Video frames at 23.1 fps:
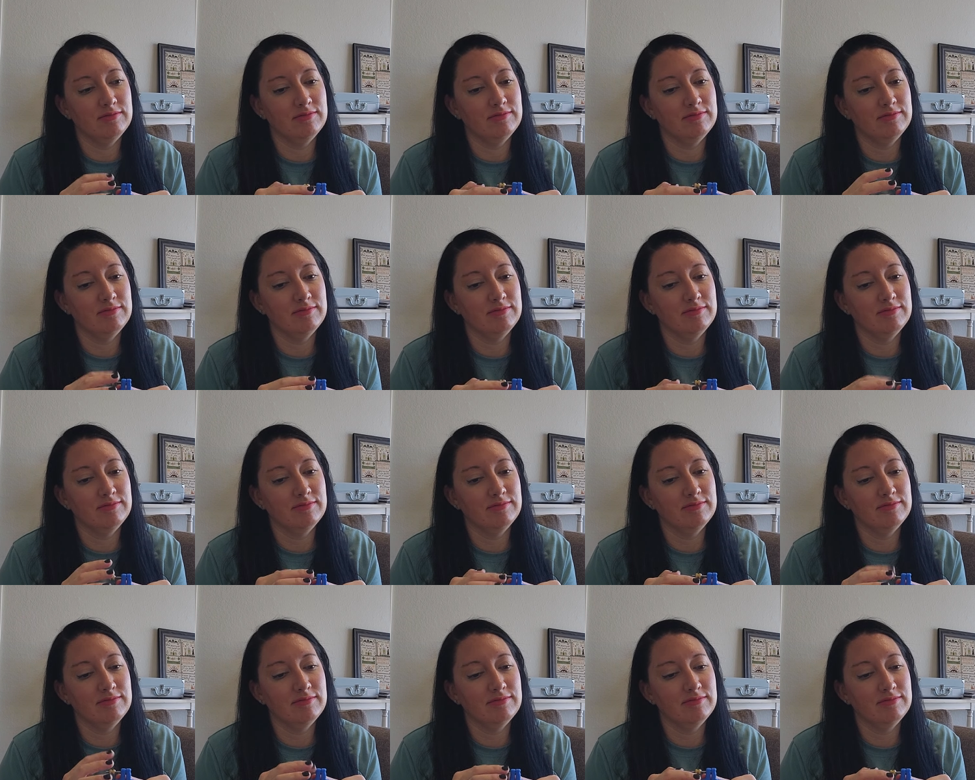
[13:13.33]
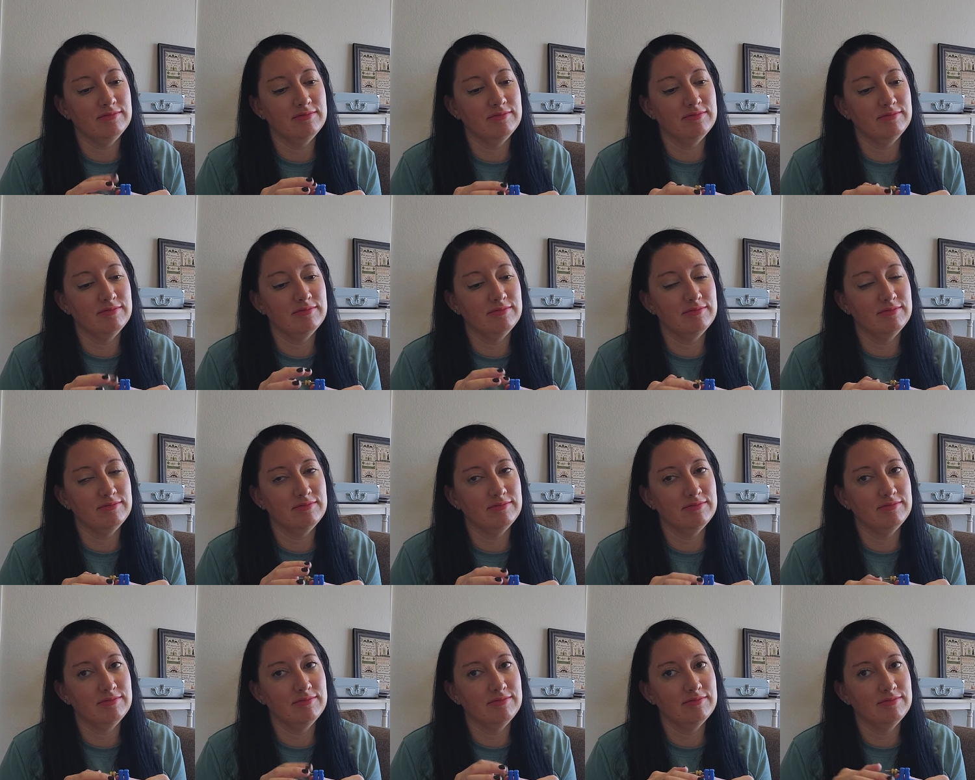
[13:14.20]

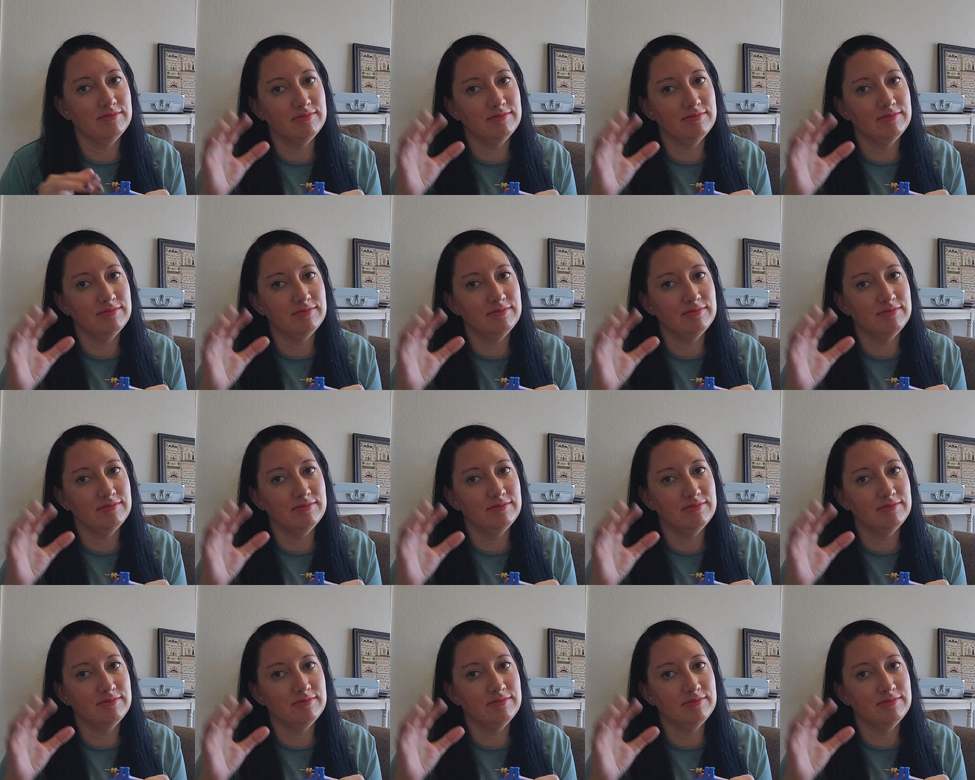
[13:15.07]
Nobody speaks.